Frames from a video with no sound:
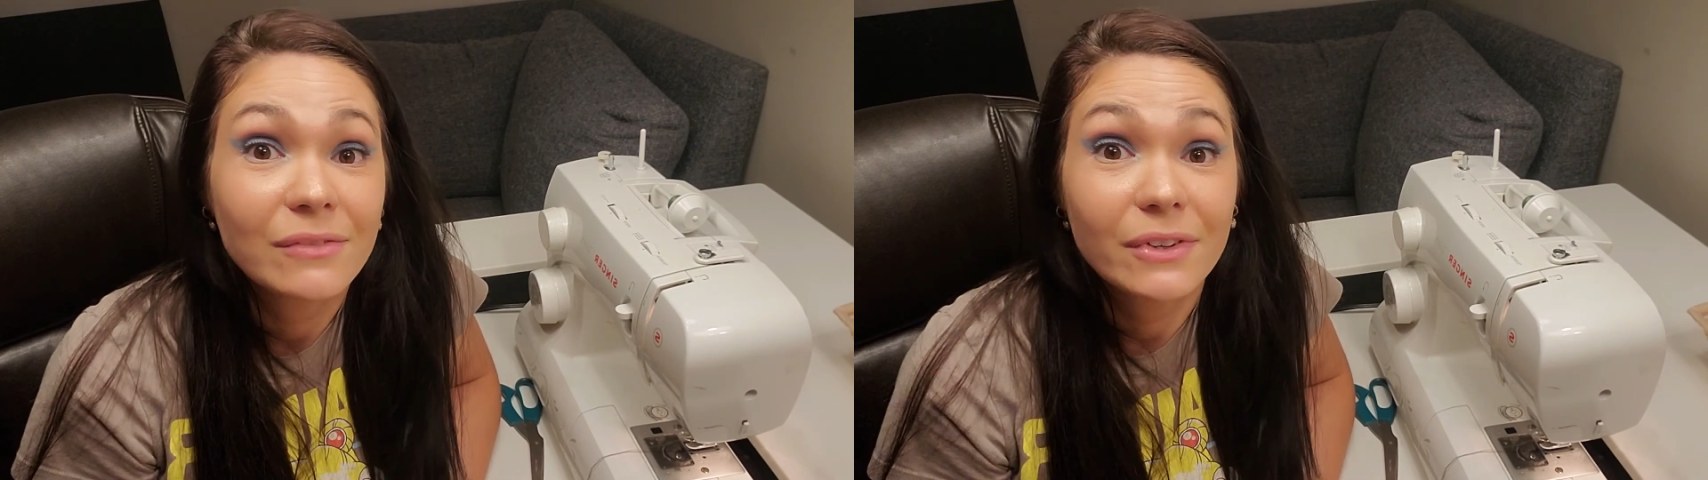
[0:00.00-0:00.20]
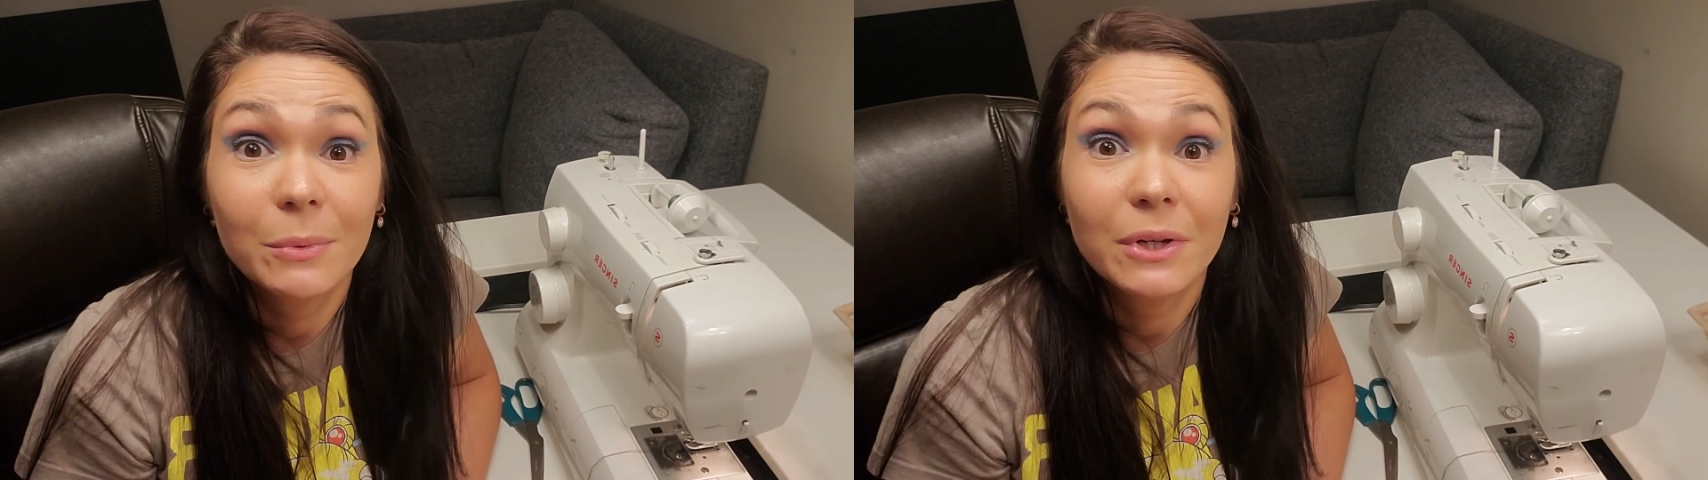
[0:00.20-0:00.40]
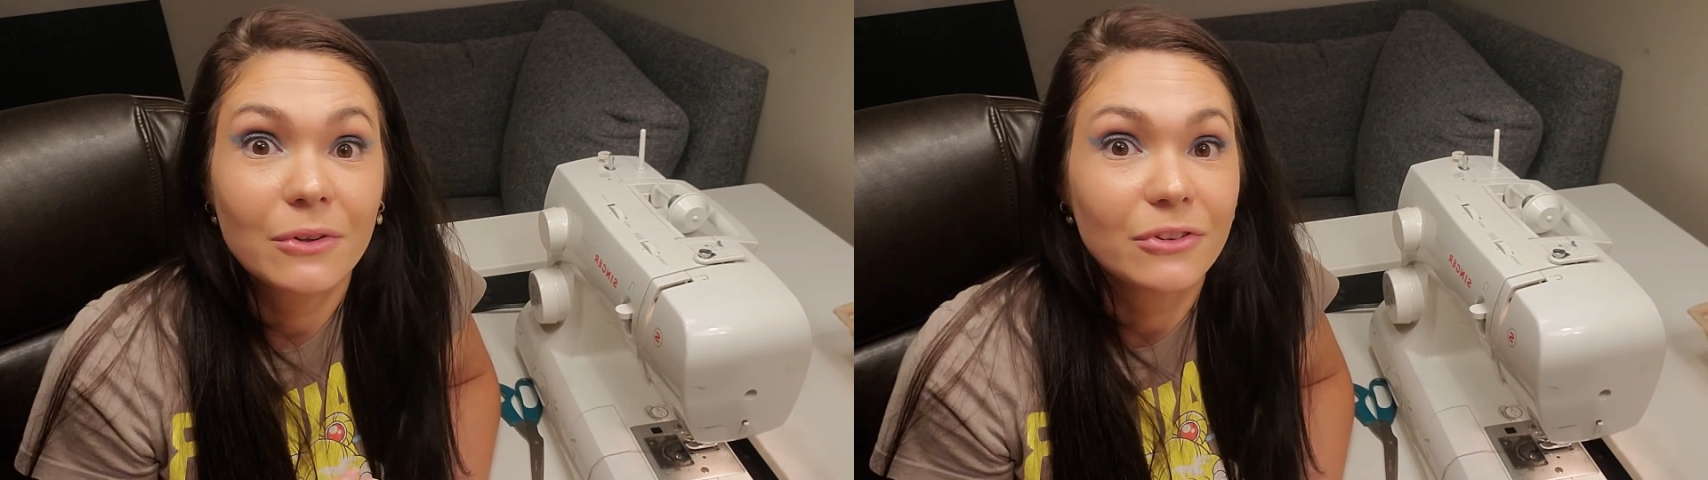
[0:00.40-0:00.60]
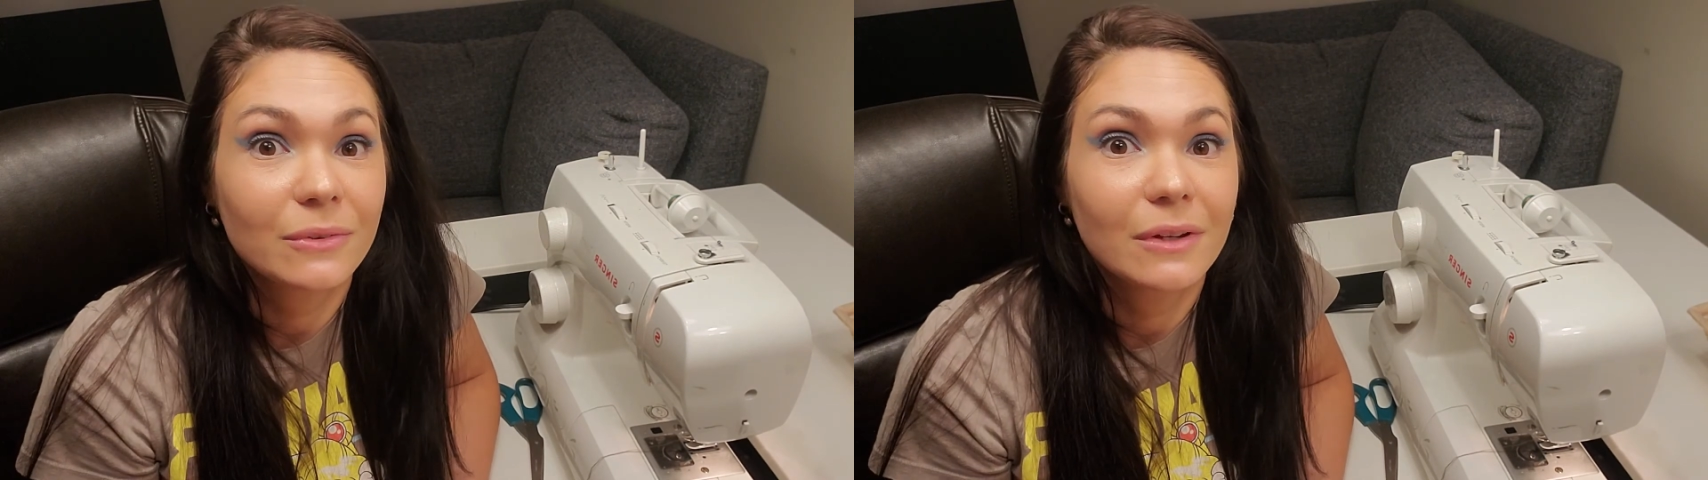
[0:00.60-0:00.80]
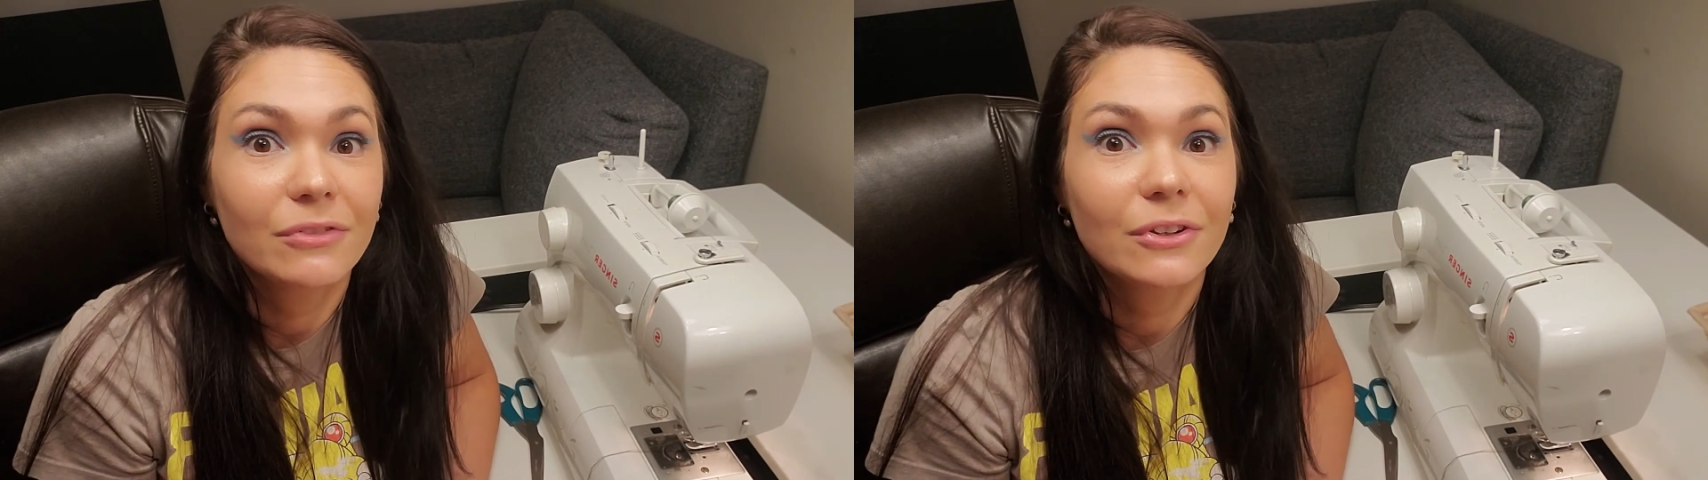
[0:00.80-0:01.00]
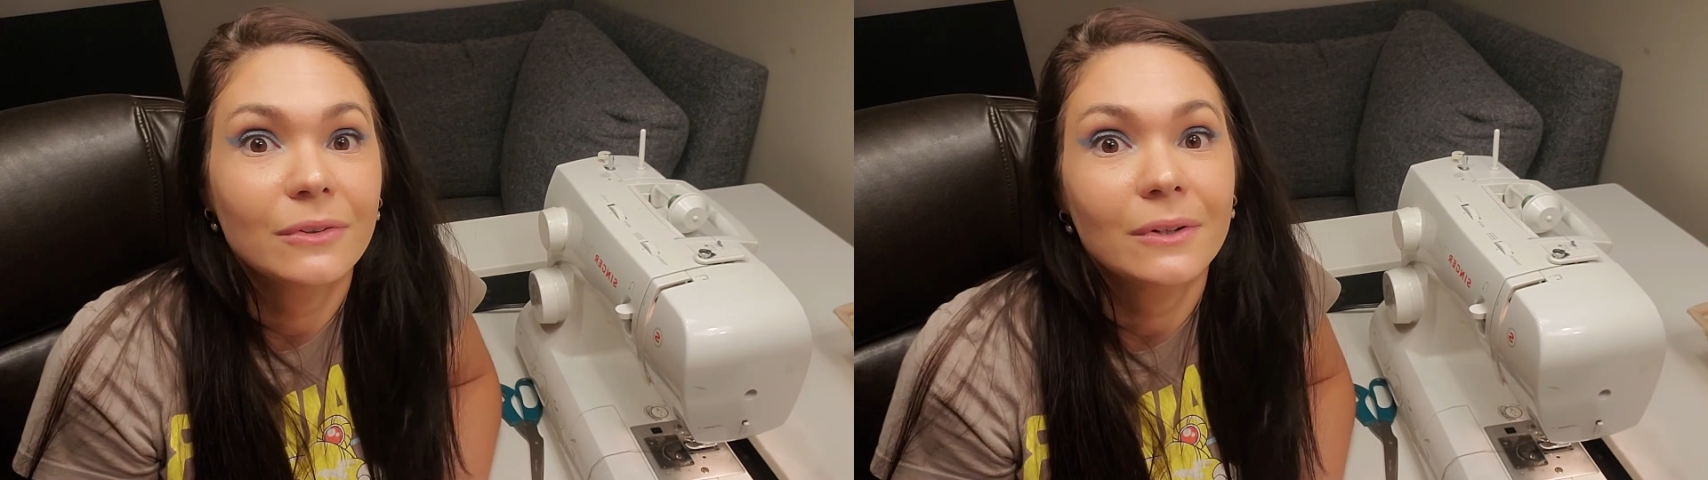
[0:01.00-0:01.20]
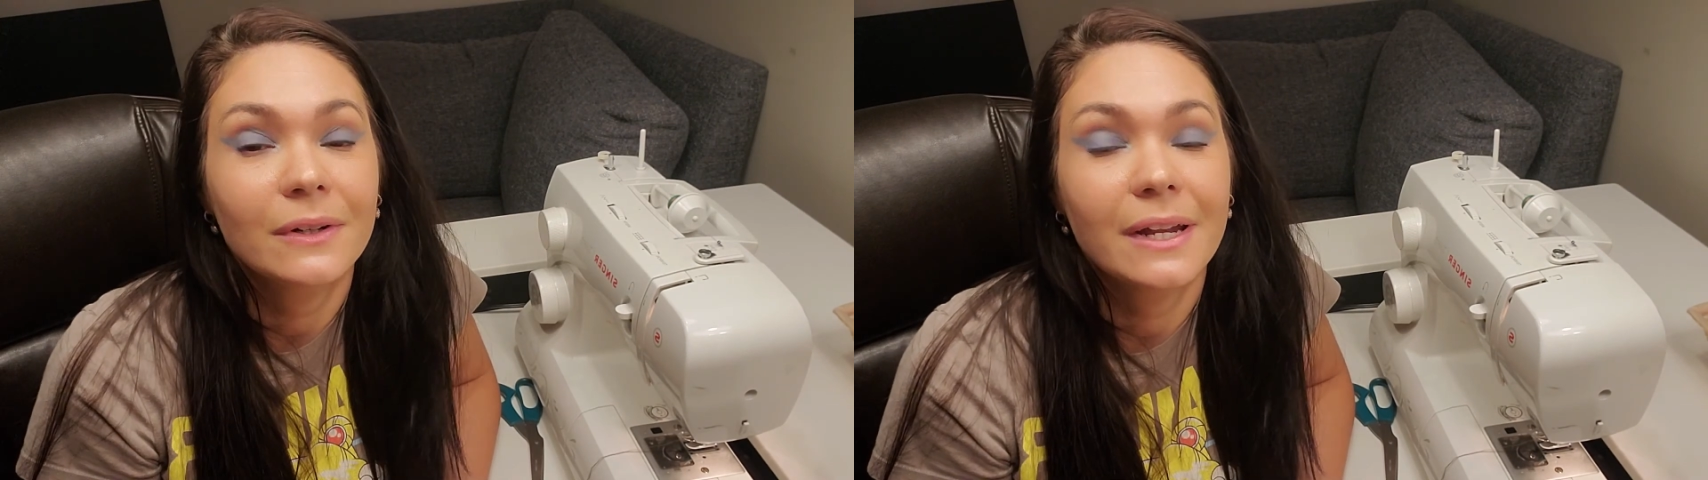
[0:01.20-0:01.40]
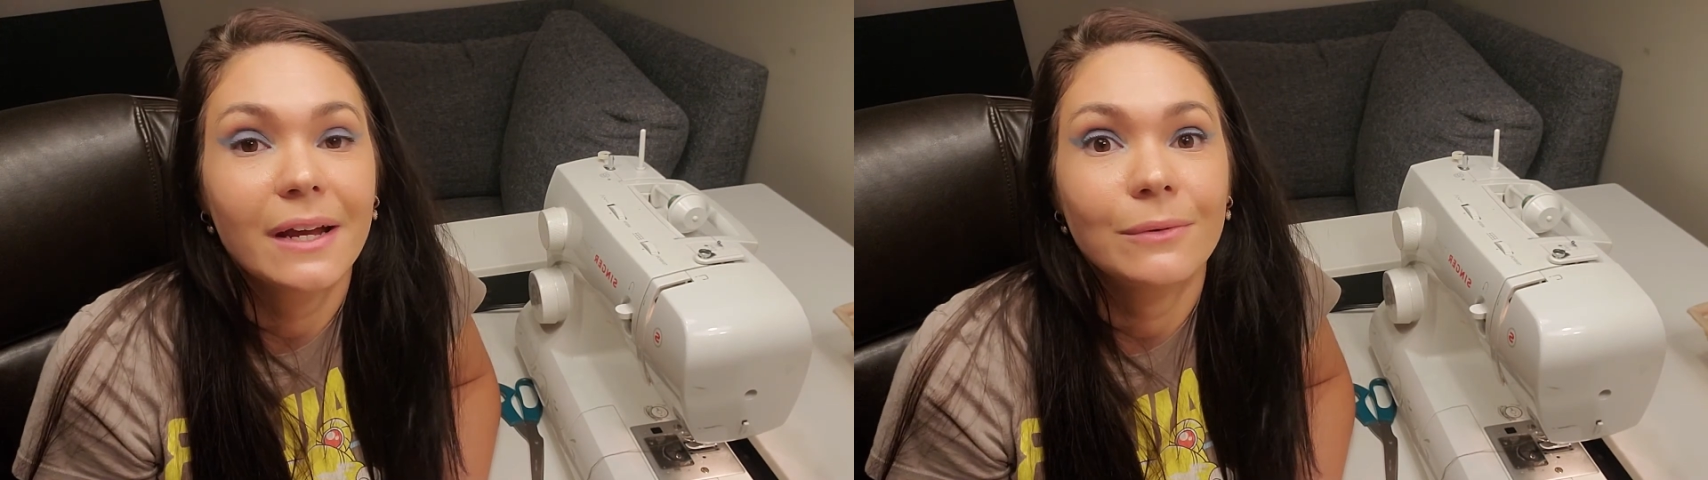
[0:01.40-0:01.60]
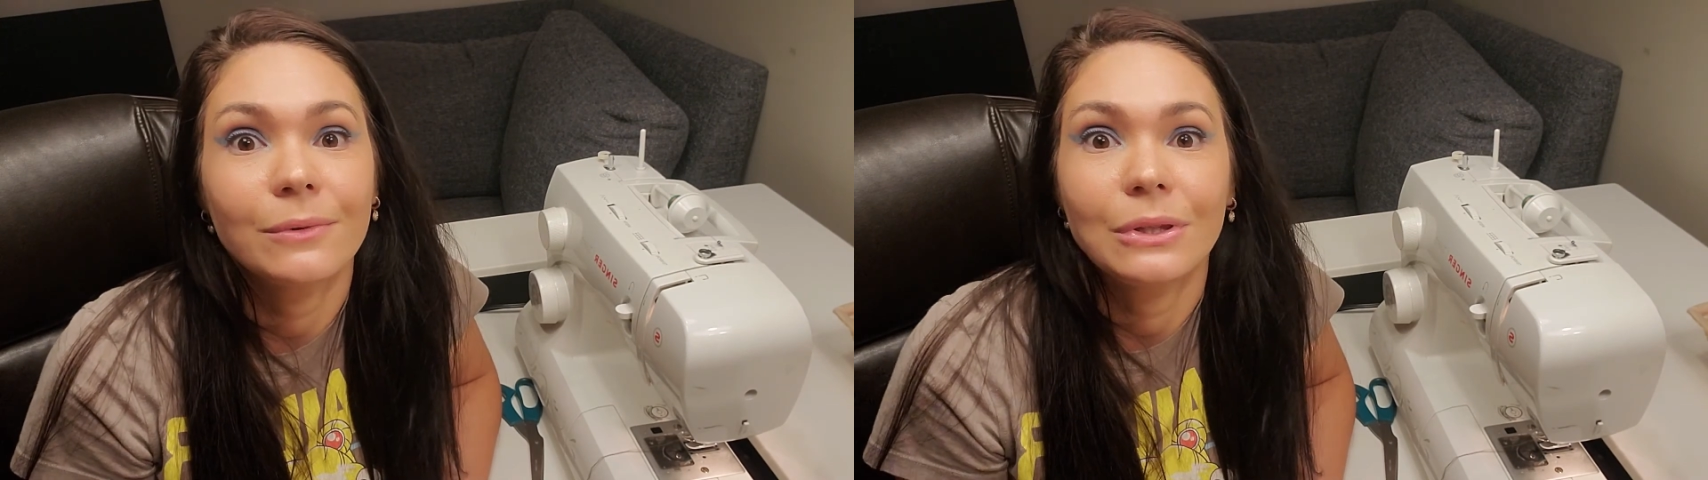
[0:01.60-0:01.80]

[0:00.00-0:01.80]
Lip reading: I would also love to learn how